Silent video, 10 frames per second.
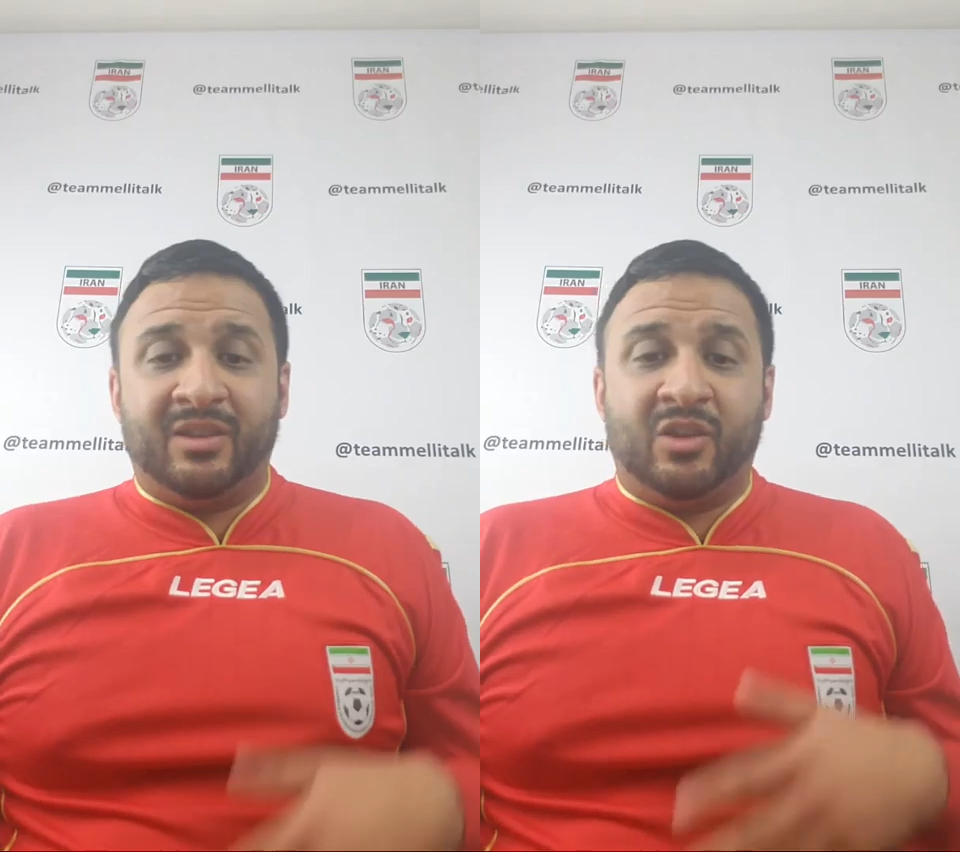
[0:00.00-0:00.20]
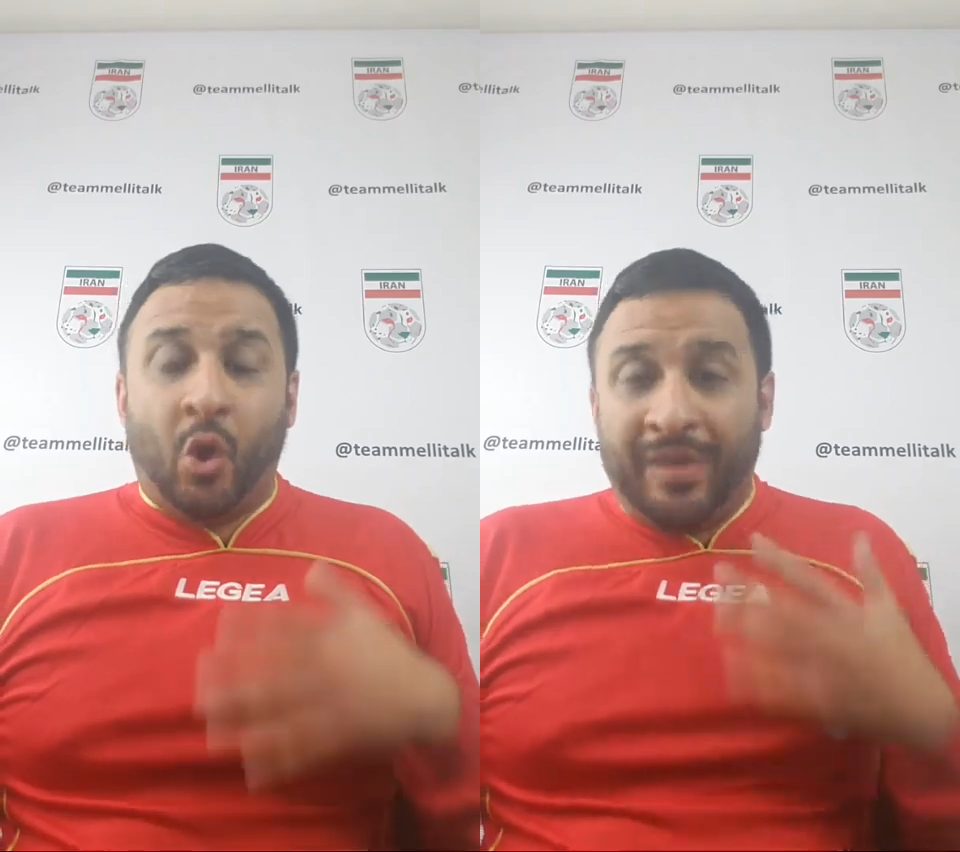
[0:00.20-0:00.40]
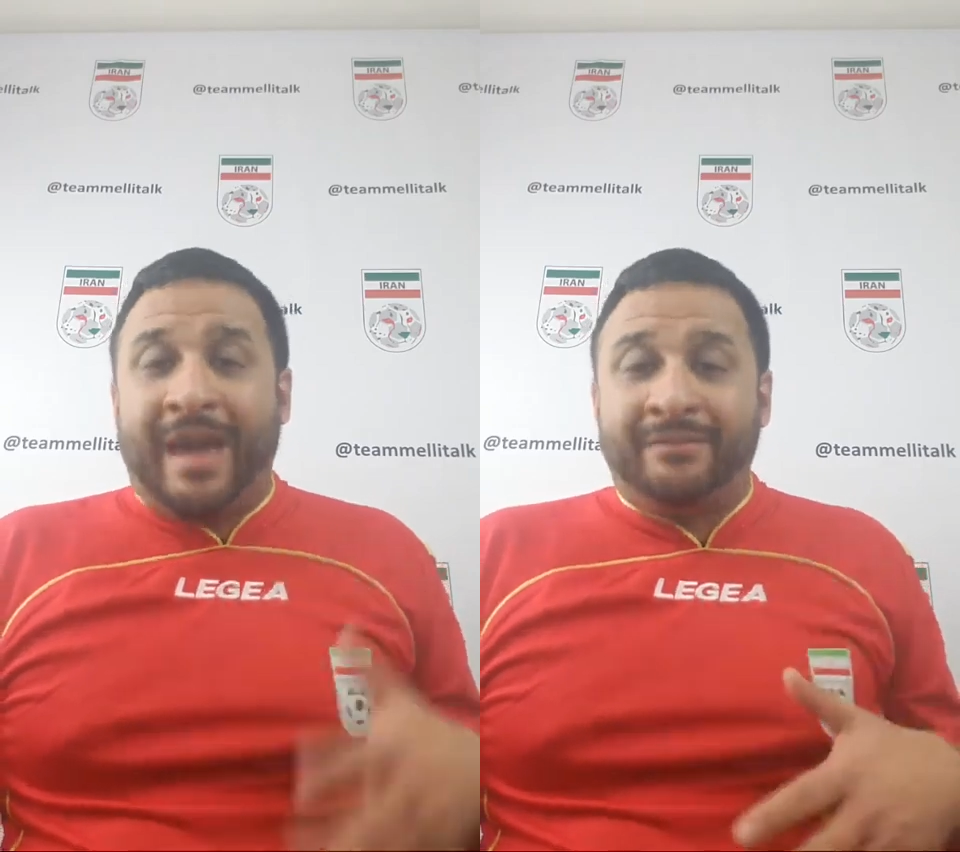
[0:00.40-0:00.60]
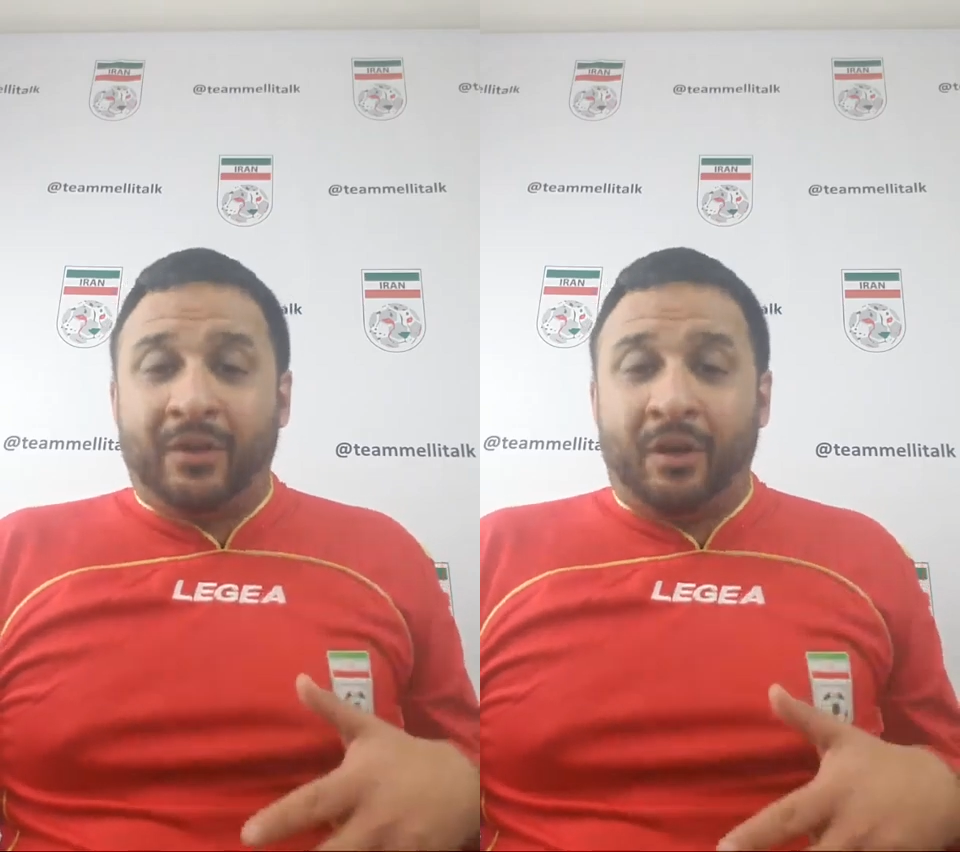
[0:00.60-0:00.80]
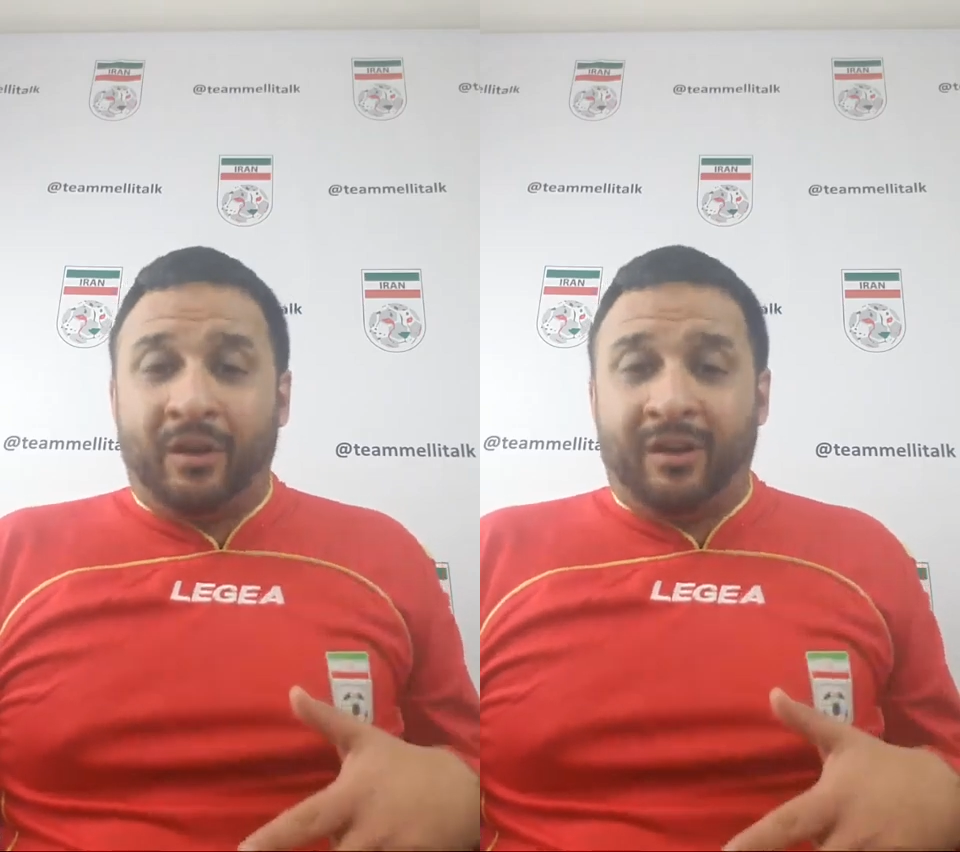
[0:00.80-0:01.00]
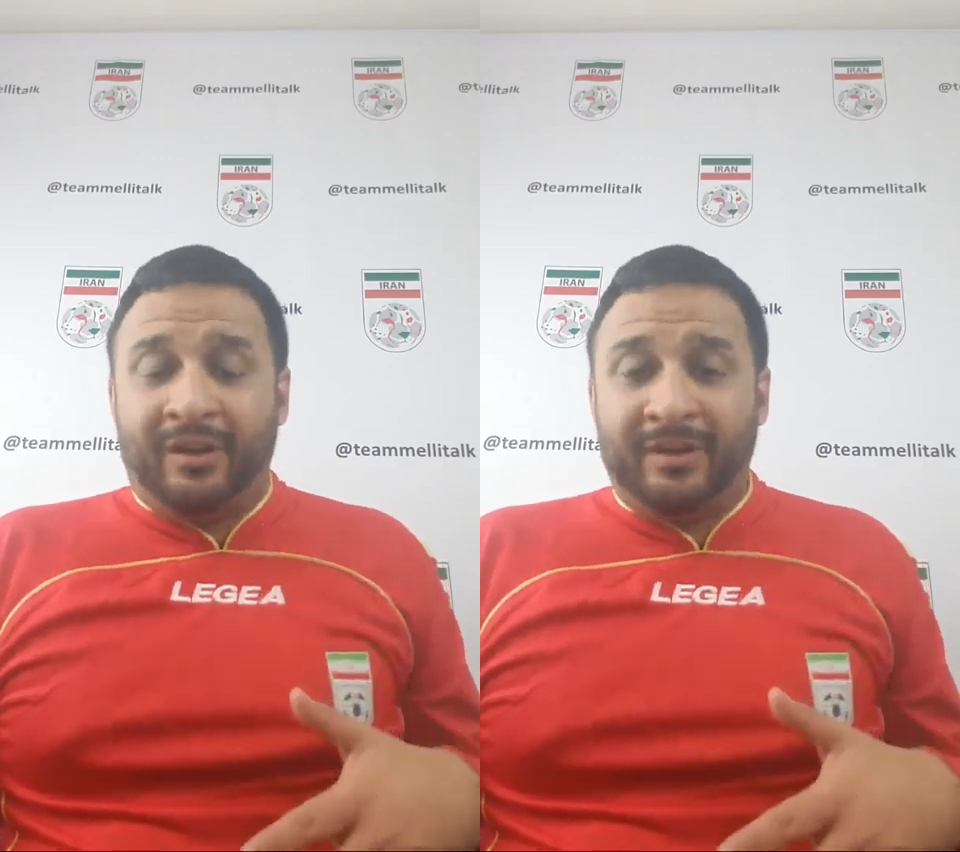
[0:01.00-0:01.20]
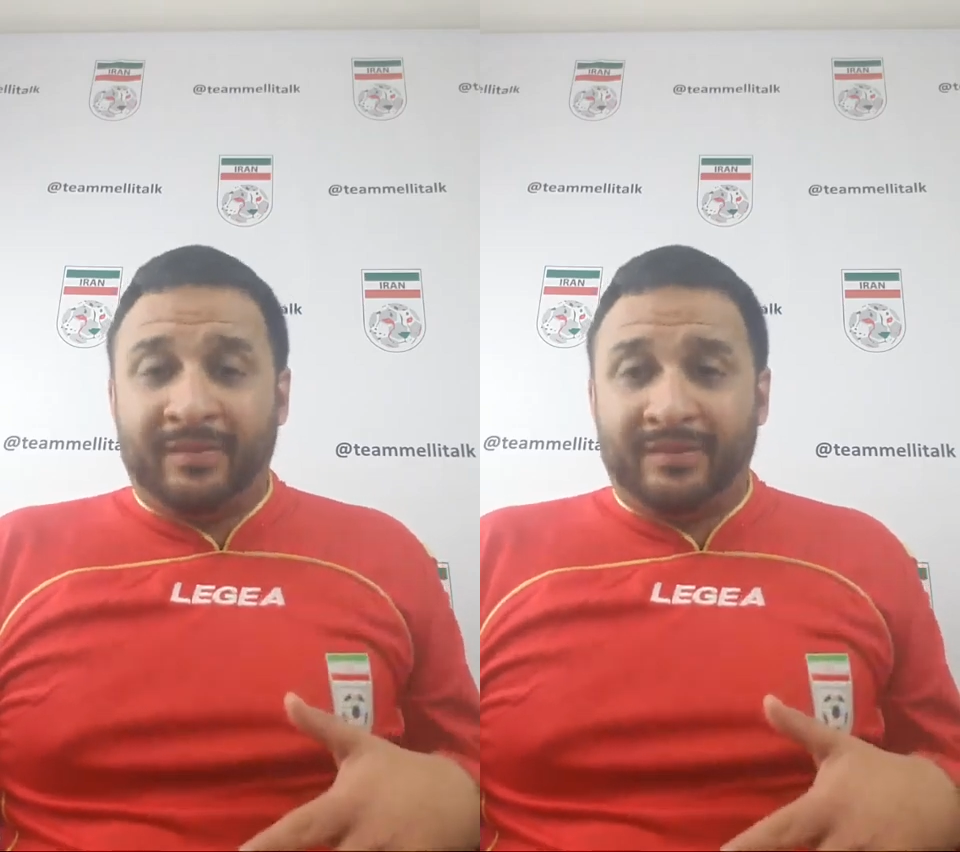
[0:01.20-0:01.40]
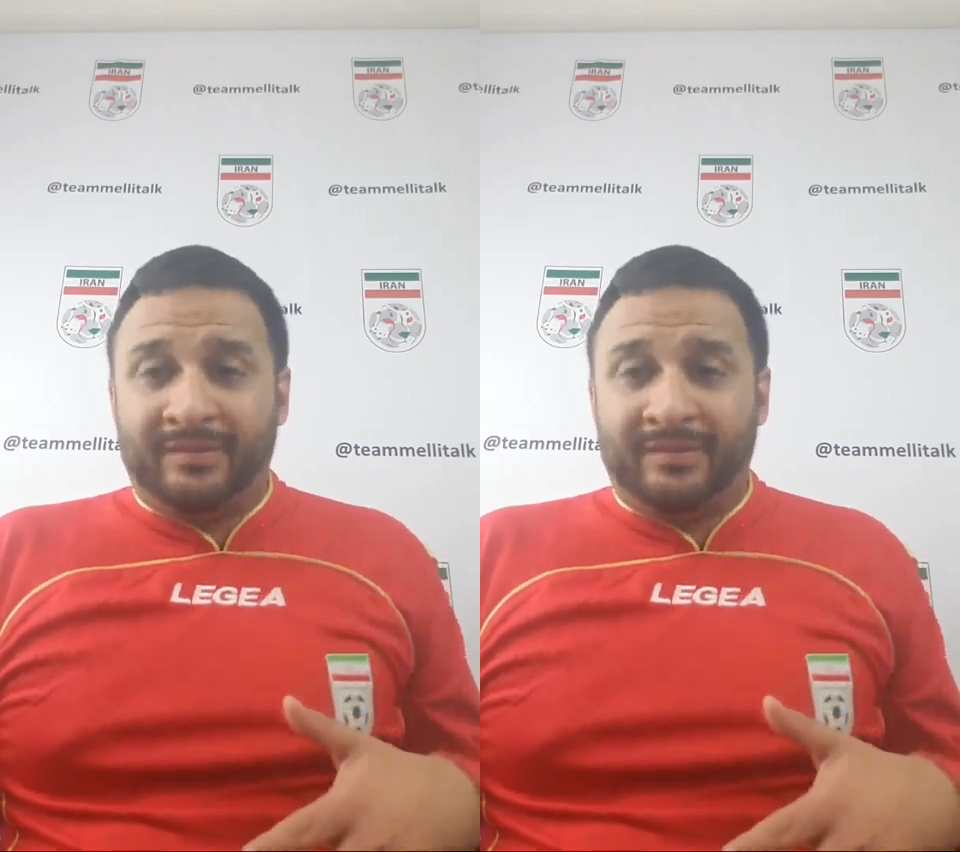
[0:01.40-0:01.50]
go that far